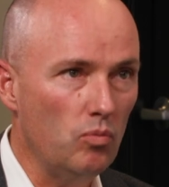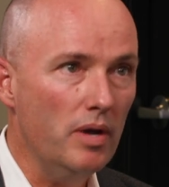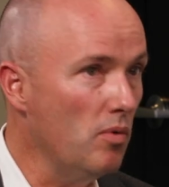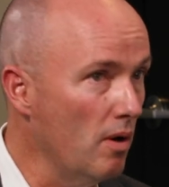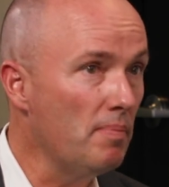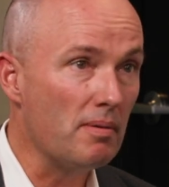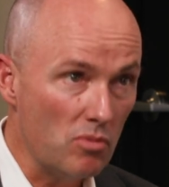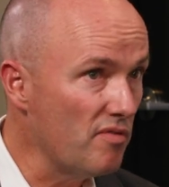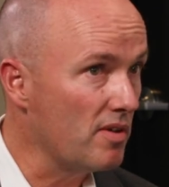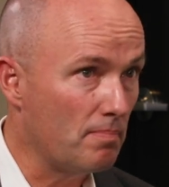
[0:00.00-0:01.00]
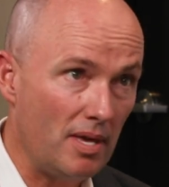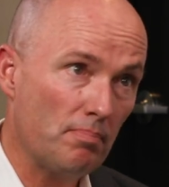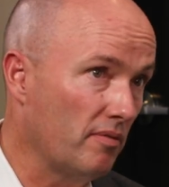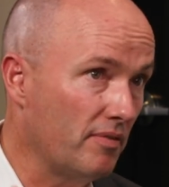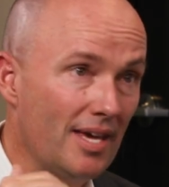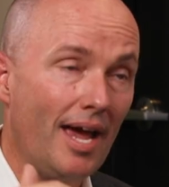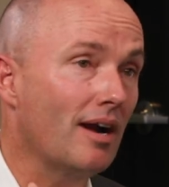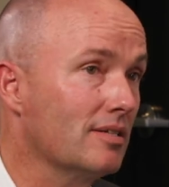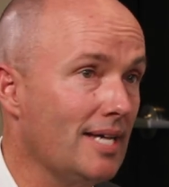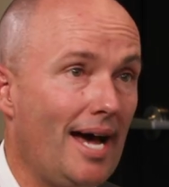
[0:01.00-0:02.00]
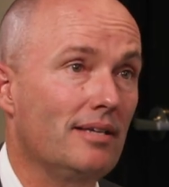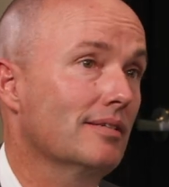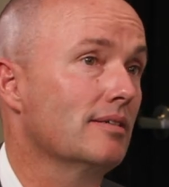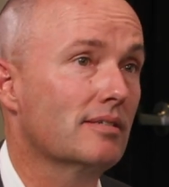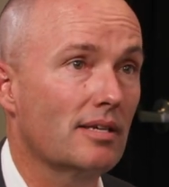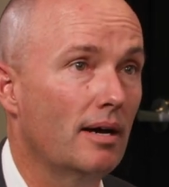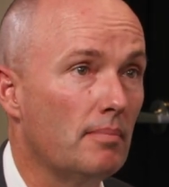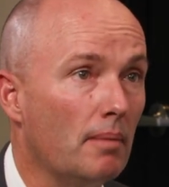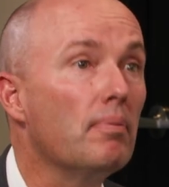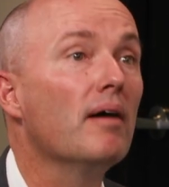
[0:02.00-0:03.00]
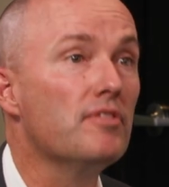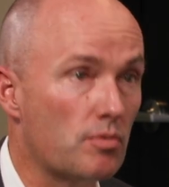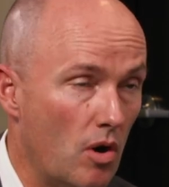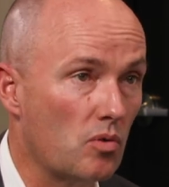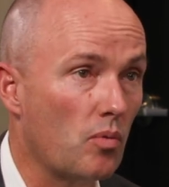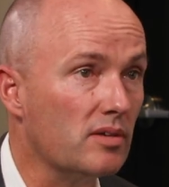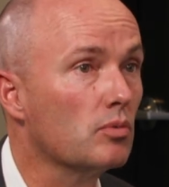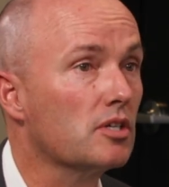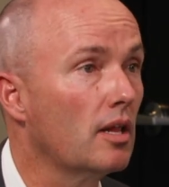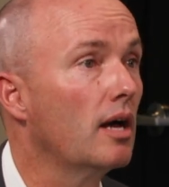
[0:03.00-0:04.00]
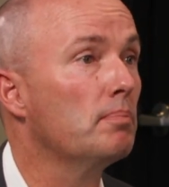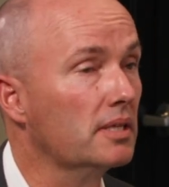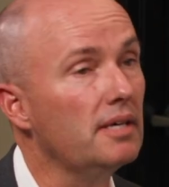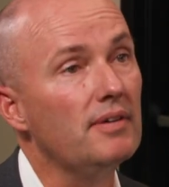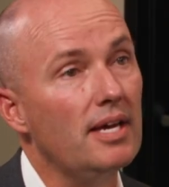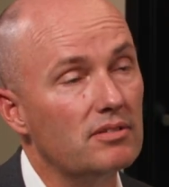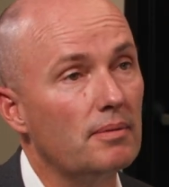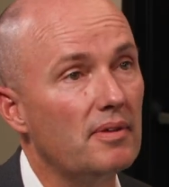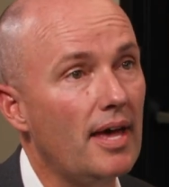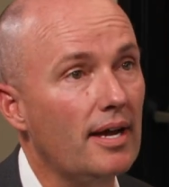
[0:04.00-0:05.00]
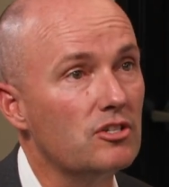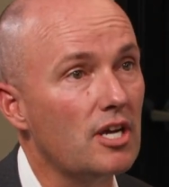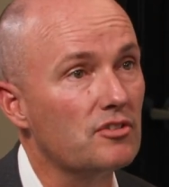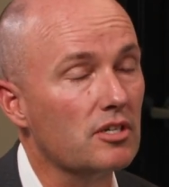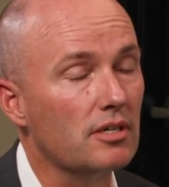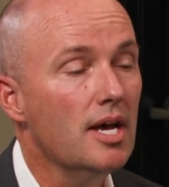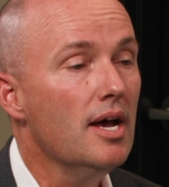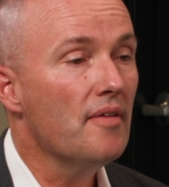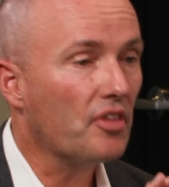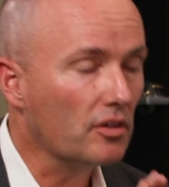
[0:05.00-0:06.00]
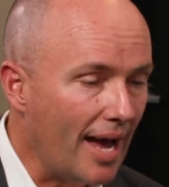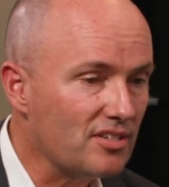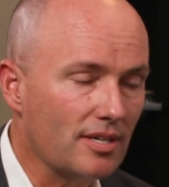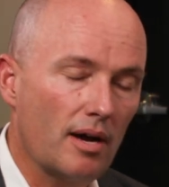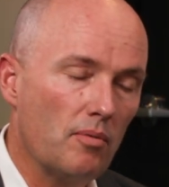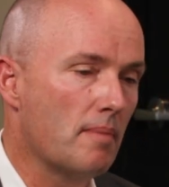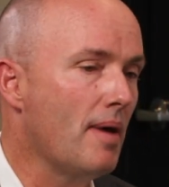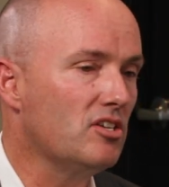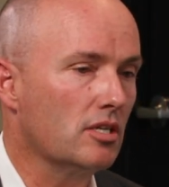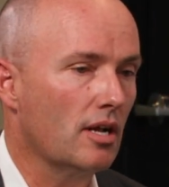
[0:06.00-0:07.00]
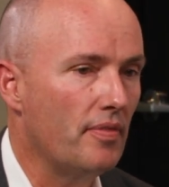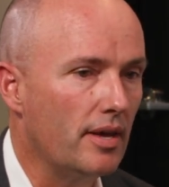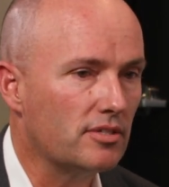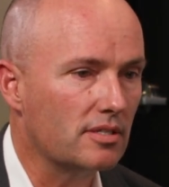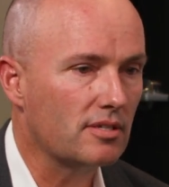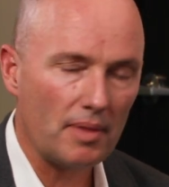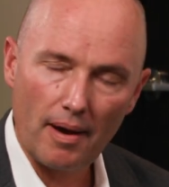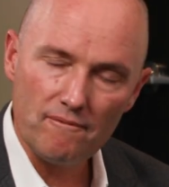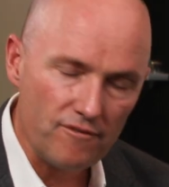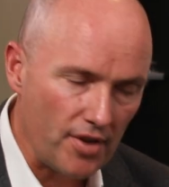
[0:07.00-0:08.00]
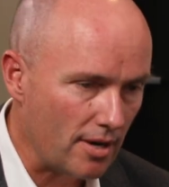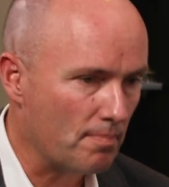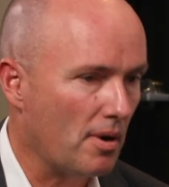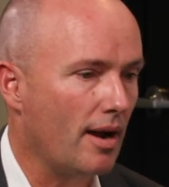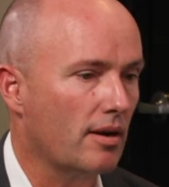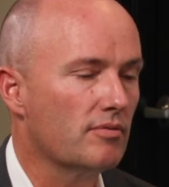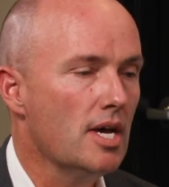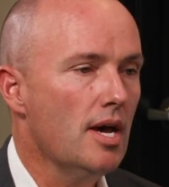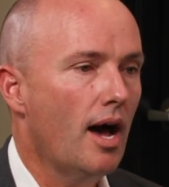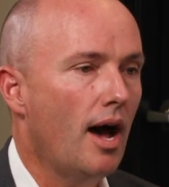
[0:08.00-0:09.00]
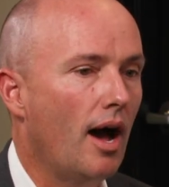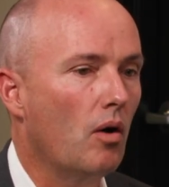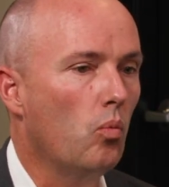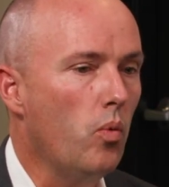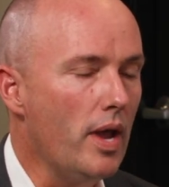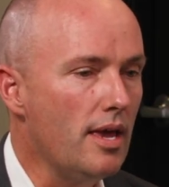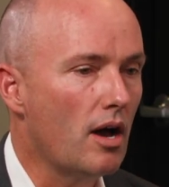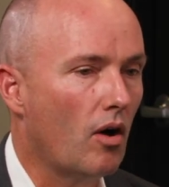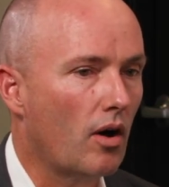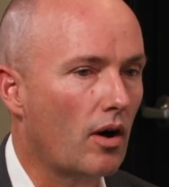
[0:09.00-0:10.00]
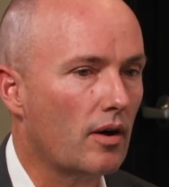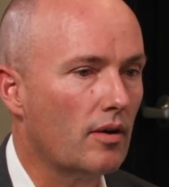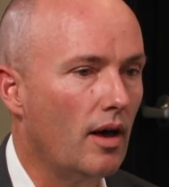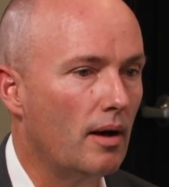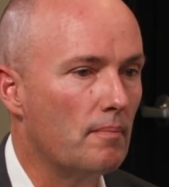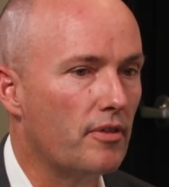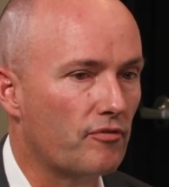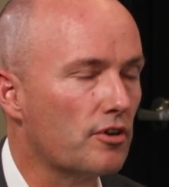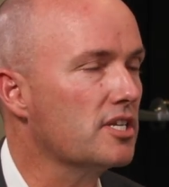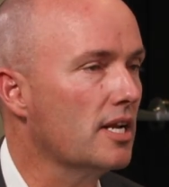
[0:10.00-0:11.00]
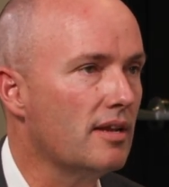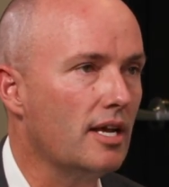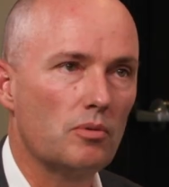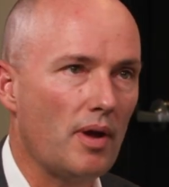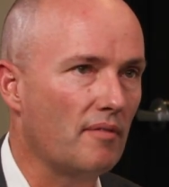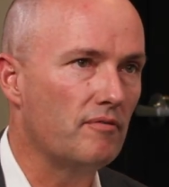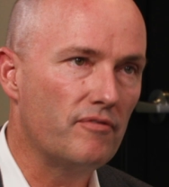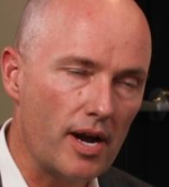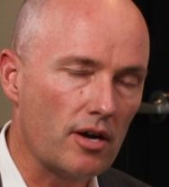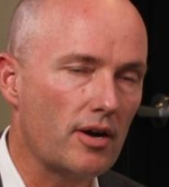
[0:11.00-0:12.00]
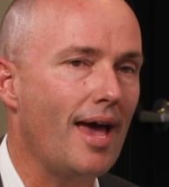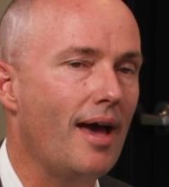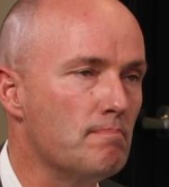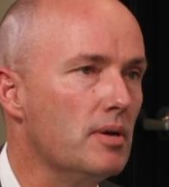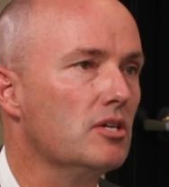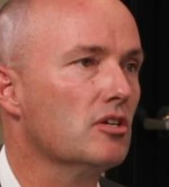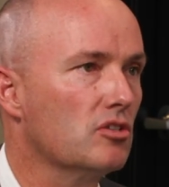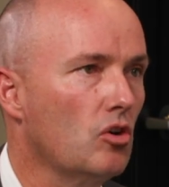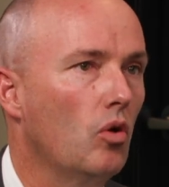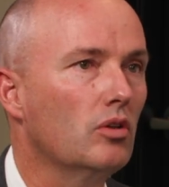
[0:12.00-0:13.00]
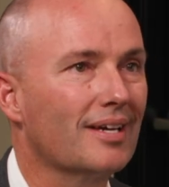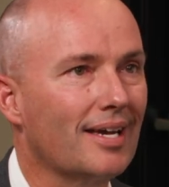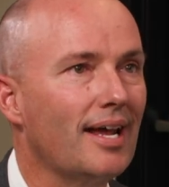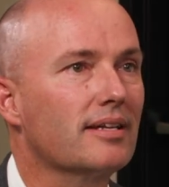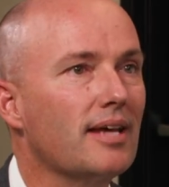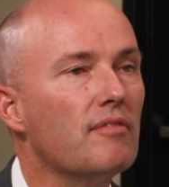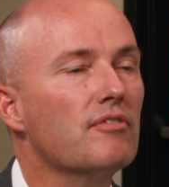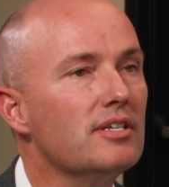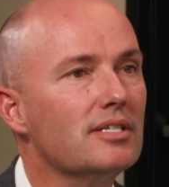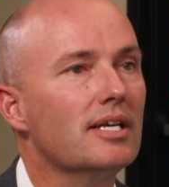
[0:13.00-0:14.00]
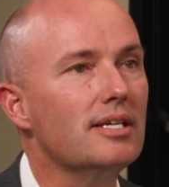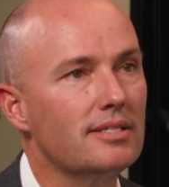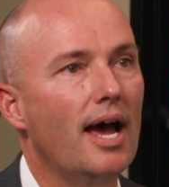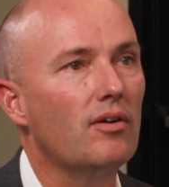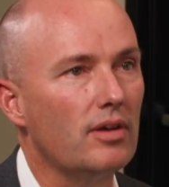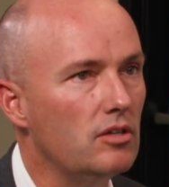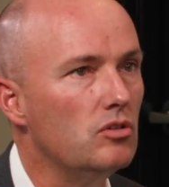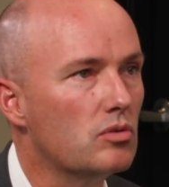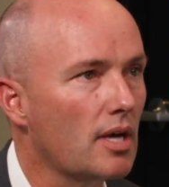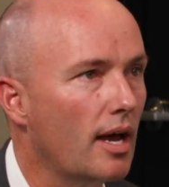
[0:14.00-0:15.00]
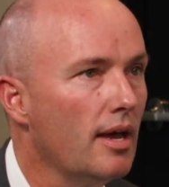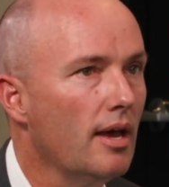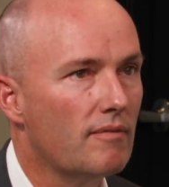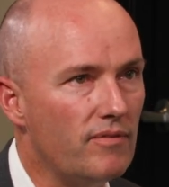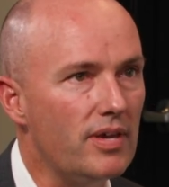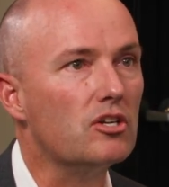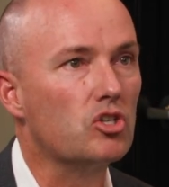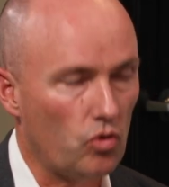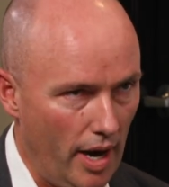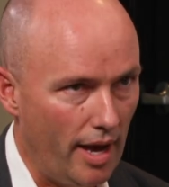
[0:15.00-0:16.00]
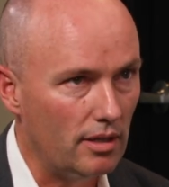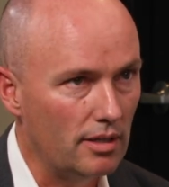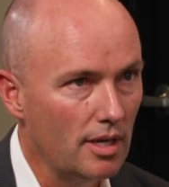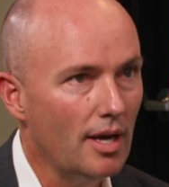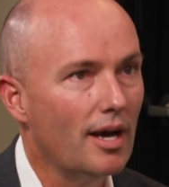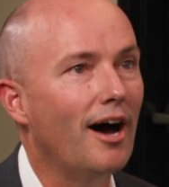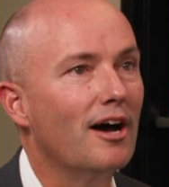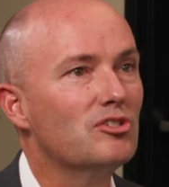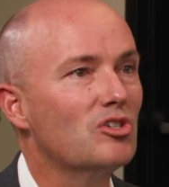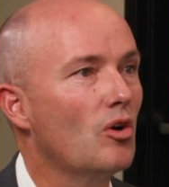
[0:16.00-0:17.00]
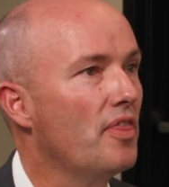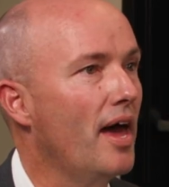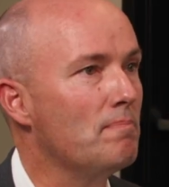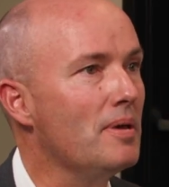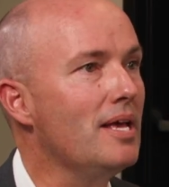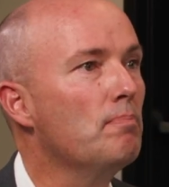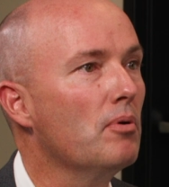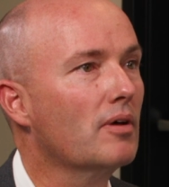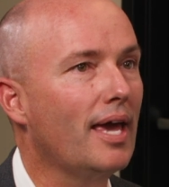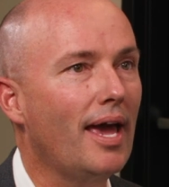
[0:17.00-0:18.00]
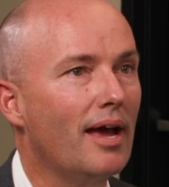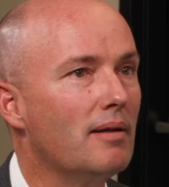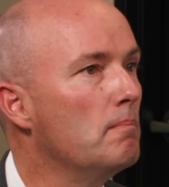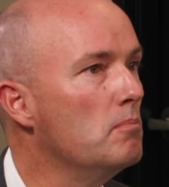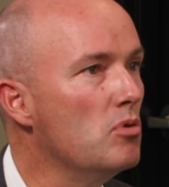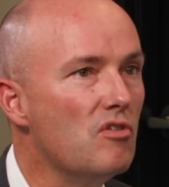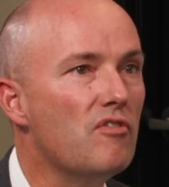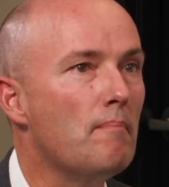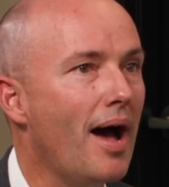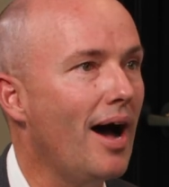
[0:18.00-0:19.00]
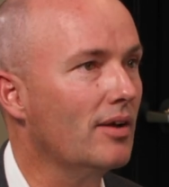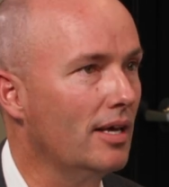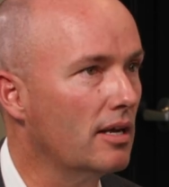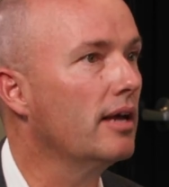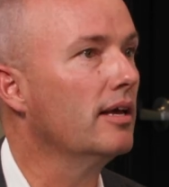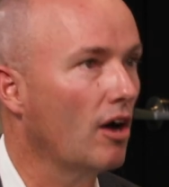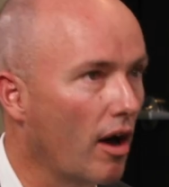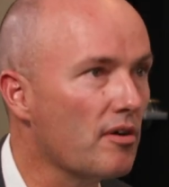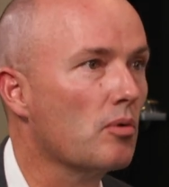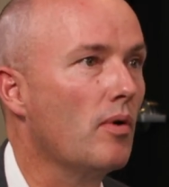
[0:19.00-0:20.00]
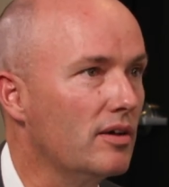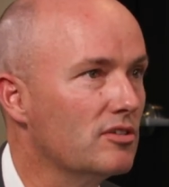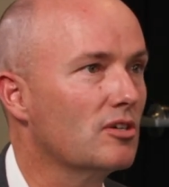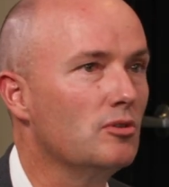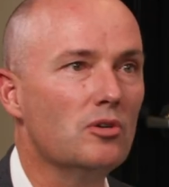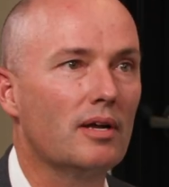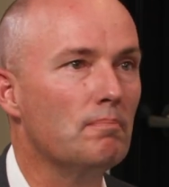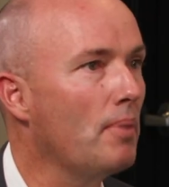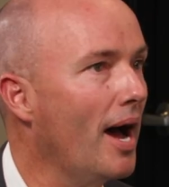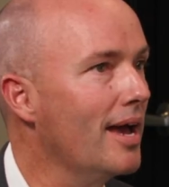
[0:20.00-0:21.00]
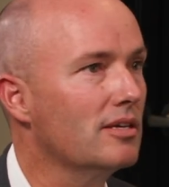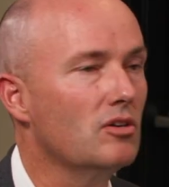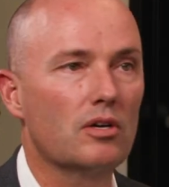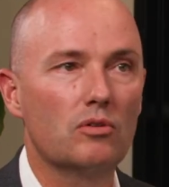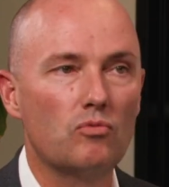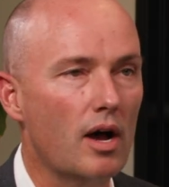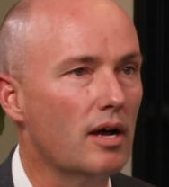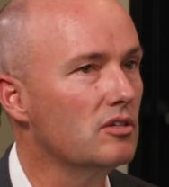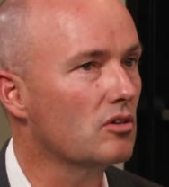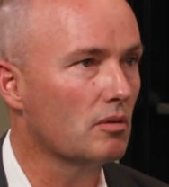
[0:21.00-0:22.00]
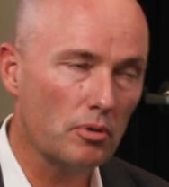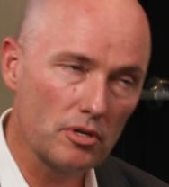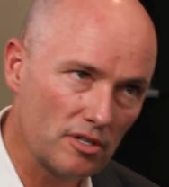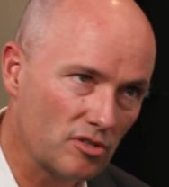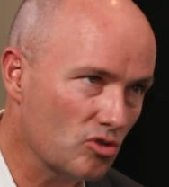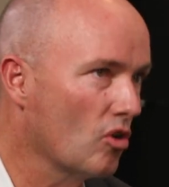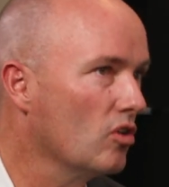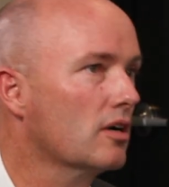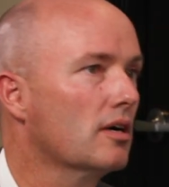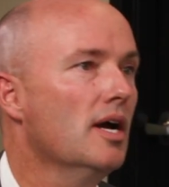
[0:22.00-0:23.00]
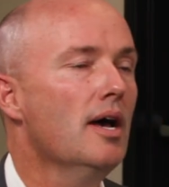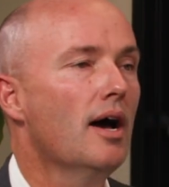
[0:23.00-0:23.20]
we will be moving people via air taxis above the roadways, which will help alleviate some of that congestion. The last thing I want to mention on this is something I'm very proud of. We are the first state in the nation. We have a very ambitious goal to connect every city and town in Utah via trail, so that people can move about in other ways. So you can bike, you can run, you can push a stroller,